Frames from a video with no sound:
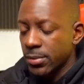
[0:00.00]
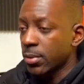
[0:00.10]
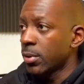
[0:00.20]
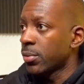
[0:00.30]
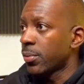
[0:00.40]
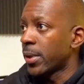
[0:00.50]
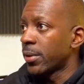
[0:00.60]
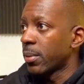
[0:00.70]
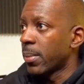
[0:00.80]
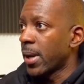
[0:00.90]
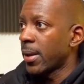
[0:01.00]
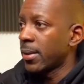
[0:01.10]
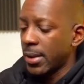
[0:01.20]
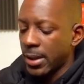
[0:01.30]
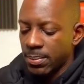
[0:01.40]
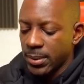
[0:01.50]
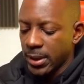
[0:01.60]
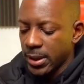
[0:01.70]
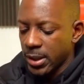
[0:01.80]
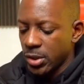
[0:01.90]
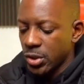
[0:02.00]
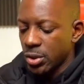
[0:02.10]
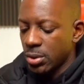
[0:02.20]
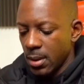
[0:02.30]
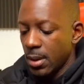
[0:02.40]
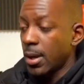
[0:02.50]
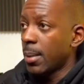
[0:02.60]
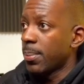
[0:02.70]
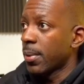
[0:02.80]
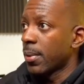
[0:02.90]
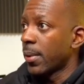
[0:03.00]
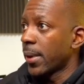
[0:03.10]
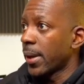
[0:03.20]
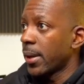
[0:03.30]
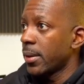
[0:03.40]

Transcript: we're going to run the command application upgrade